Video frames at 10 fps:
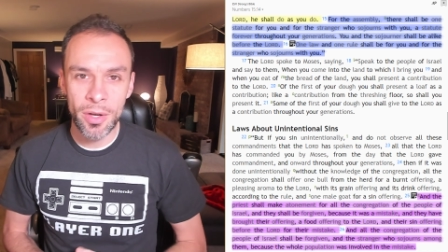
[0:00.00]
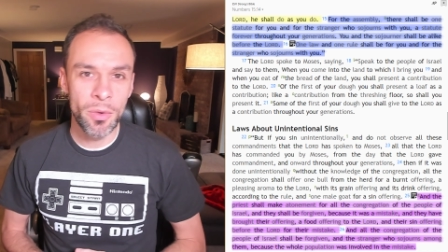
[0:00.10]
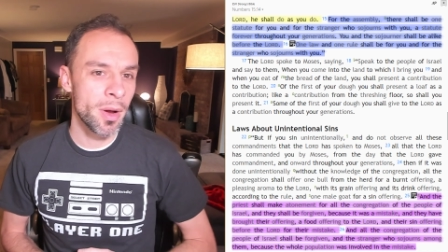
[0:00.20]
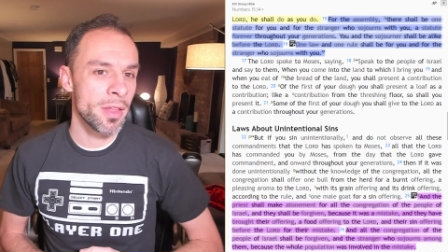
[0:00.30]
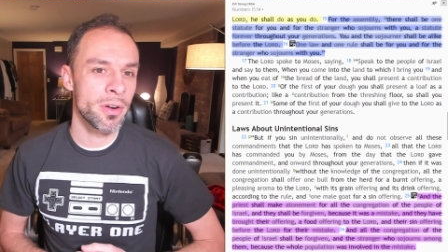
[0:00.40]

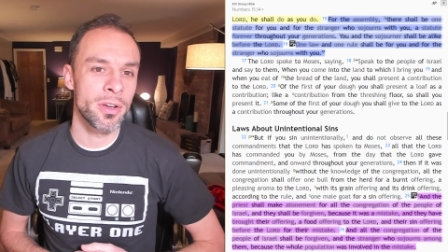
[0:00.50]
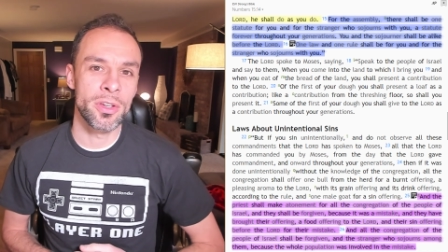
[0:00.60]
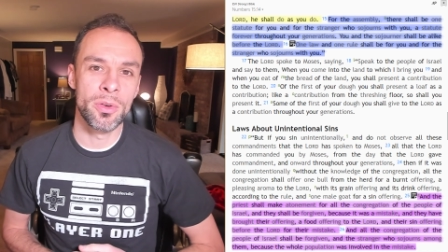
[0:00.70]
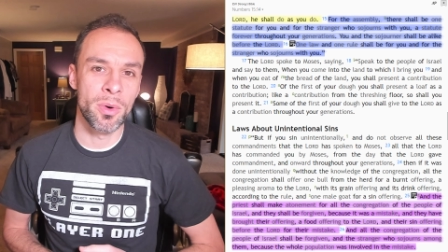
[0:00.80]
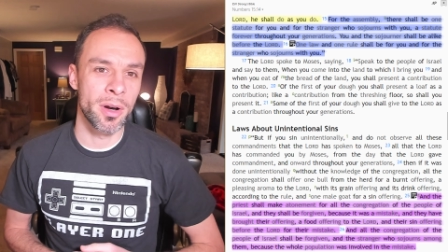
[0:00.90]
whether
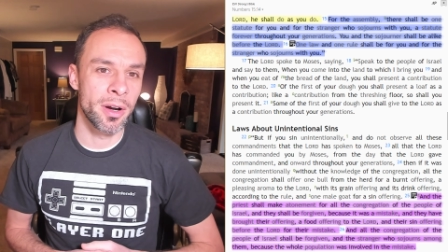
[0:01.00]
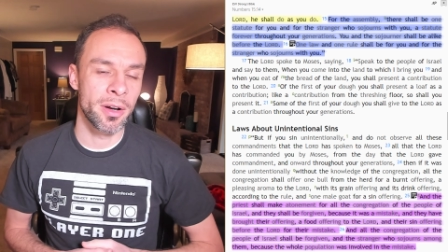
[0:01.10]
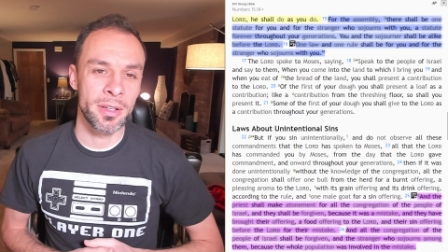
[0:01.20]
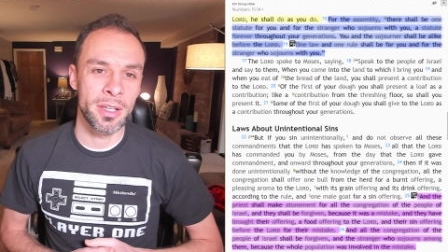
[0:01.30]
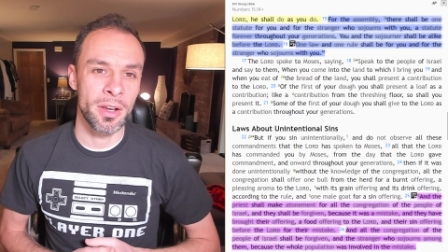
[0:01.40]
you
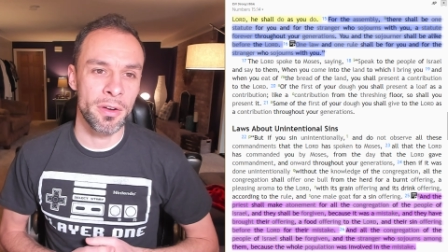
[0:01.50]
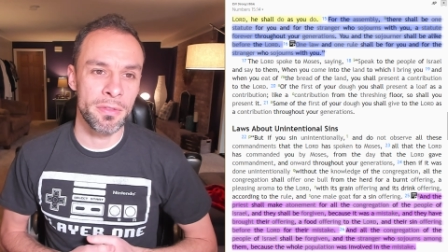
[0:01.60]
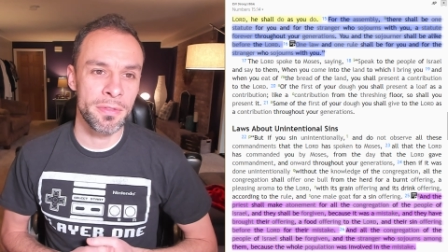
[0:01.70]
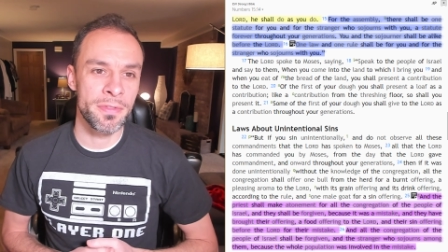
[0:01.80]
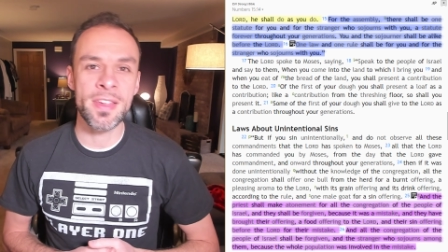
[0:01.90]
were, you know,
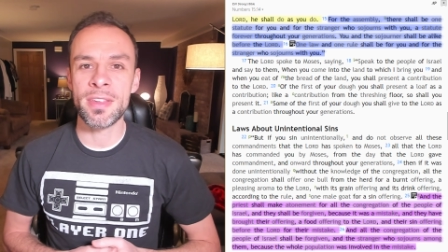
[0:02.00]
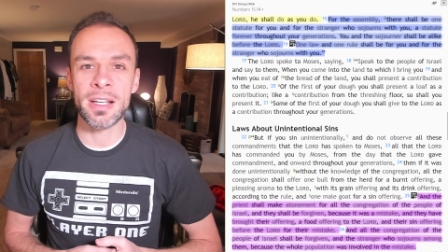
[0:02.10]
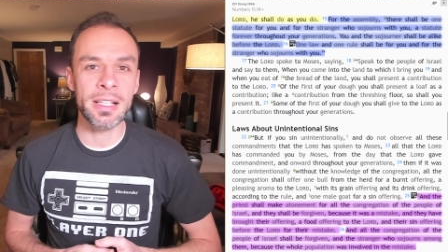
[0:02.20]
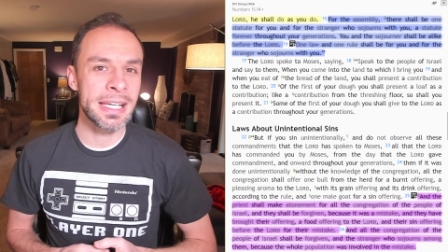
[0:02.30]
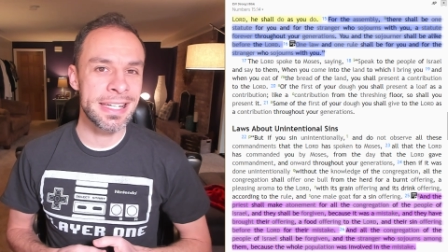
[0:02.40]

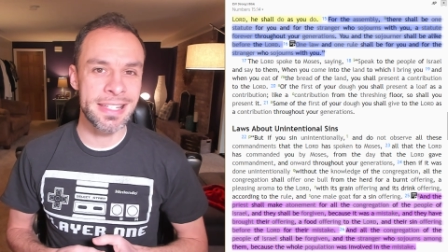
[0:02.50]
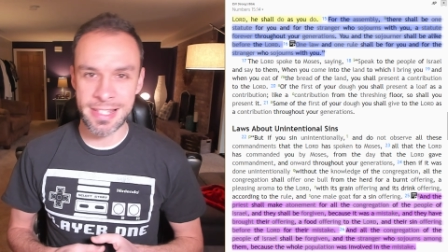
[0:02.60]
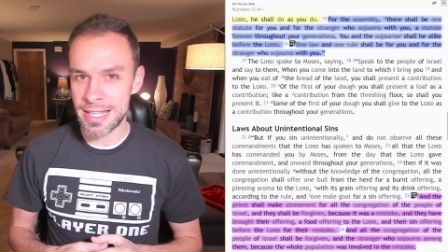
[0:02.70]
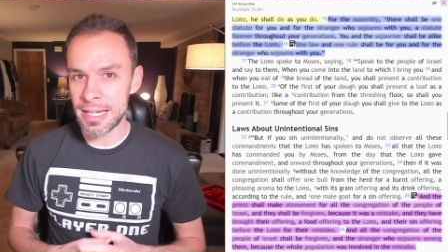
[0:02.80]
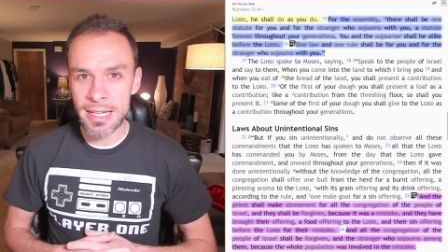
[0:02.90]
physically
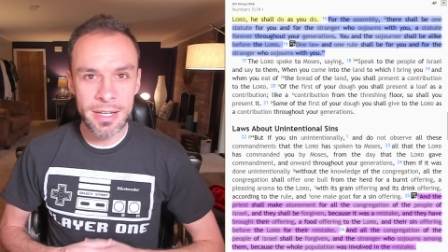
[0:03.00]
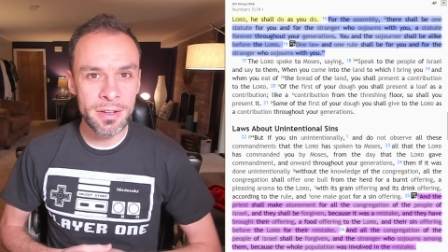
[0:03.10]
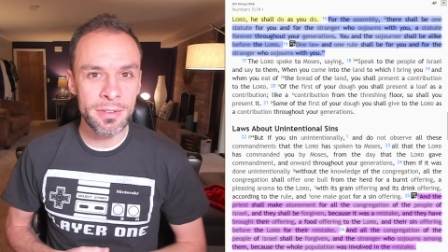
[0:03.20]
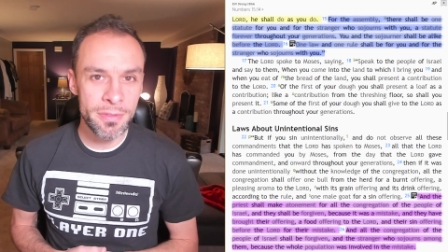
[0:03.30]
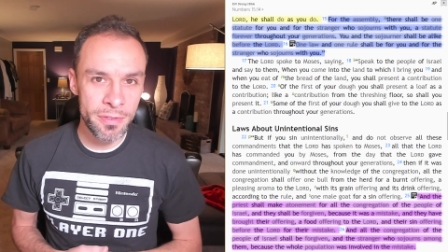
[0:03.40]

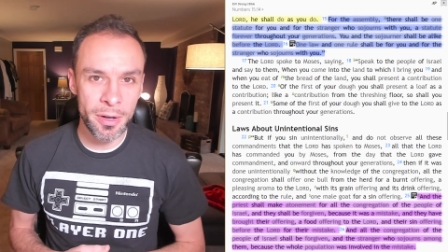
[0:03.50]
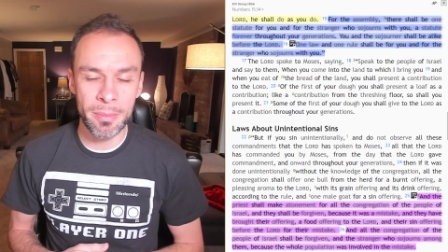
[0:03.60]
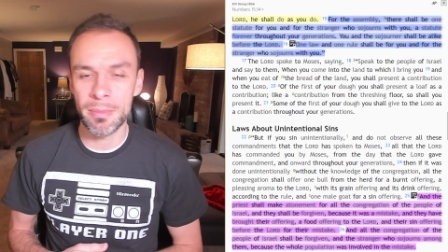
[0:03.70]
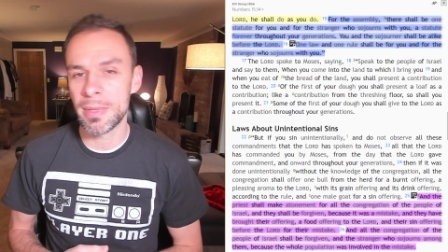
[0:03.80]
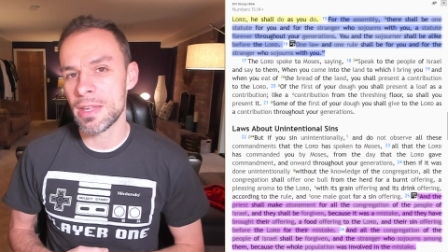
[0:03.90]
descended
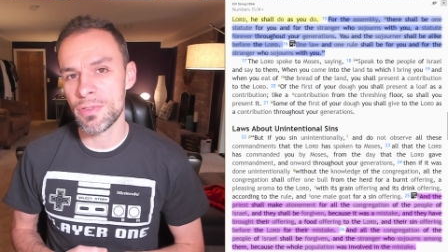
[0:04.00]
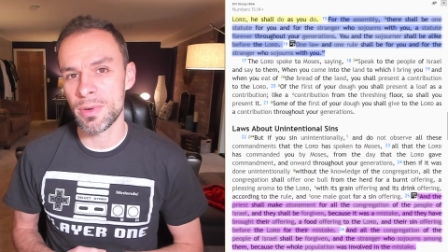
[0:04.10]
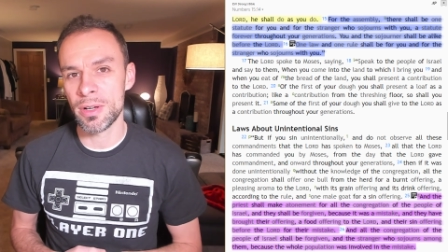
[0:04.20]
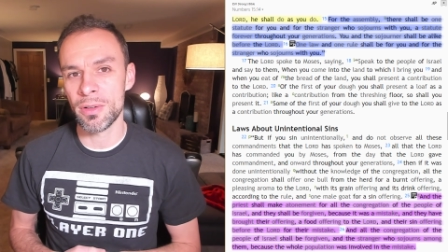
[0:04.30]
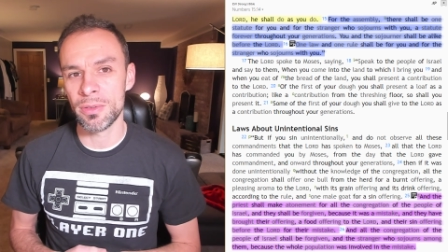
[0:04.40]
from
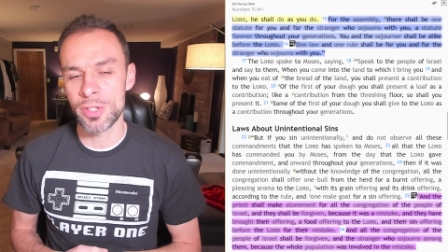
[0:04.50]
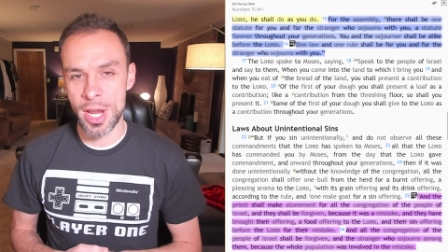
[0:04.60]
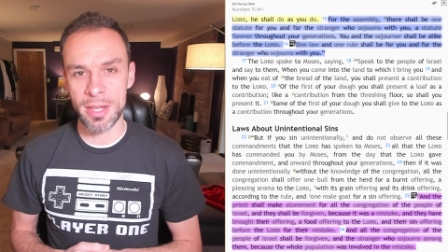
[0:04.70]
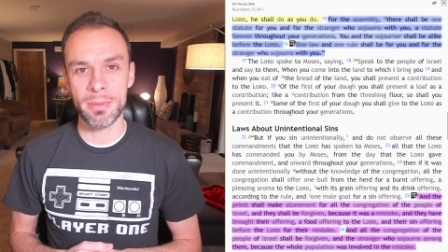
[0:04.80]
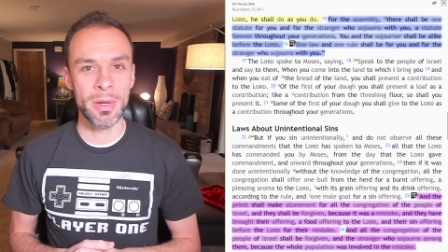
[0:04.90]
Israel,
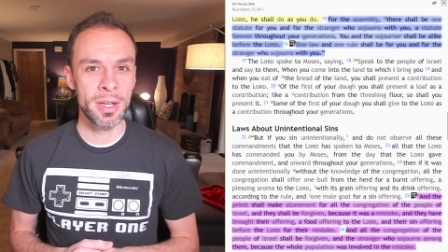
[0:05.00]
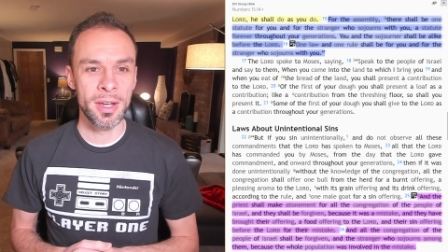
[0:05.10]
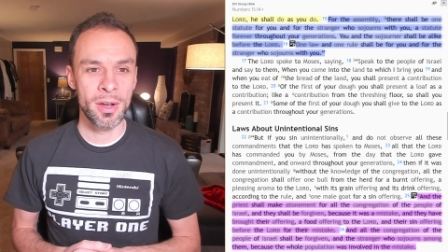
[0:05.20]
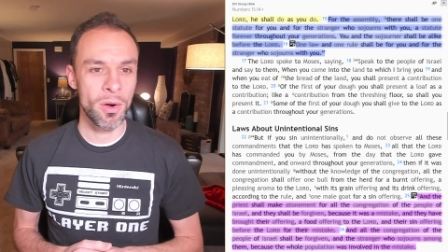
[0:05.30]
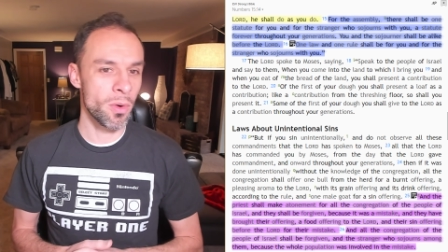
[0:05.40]
Jacob,
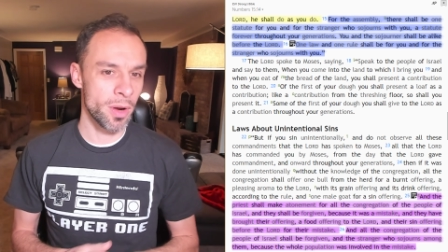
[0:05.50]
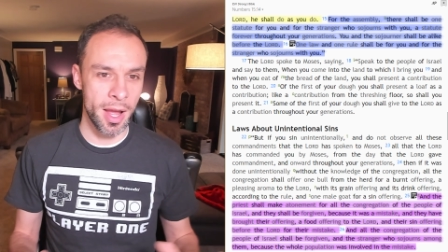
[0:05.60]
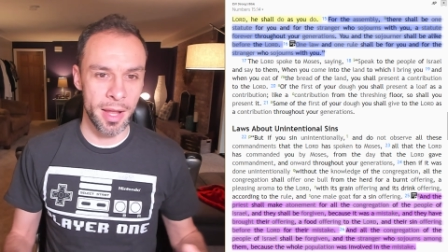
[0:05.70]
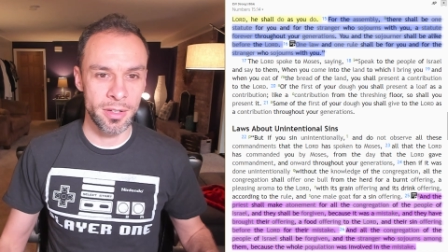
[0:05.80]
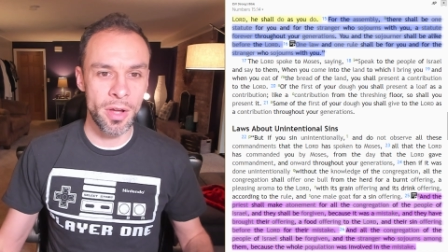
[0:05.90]
or
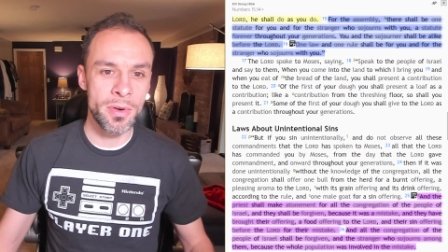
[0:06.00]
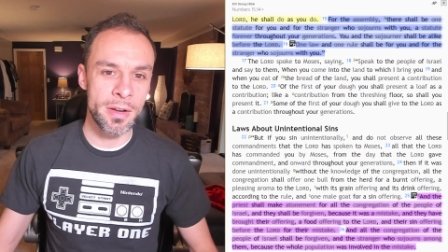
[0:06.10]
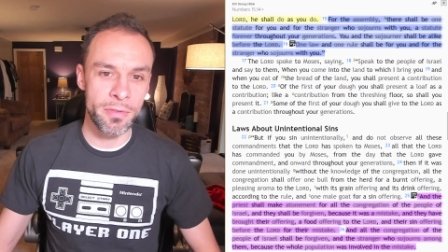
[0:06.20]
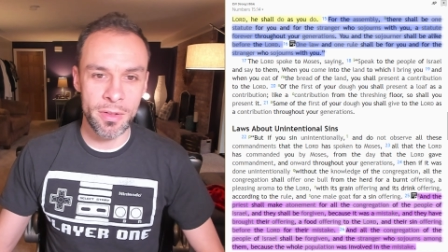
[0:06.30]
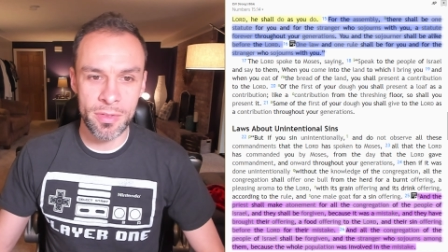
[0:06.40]
not. No
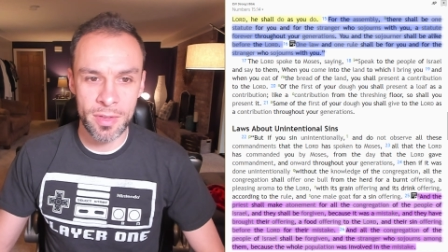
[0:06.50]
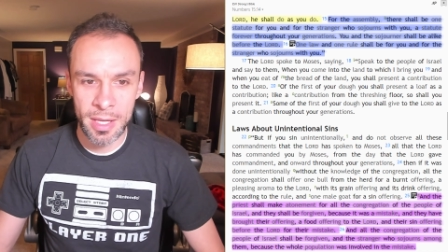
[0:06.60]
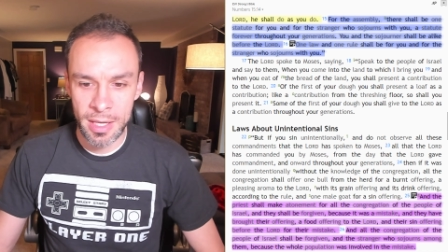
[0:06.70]
difference.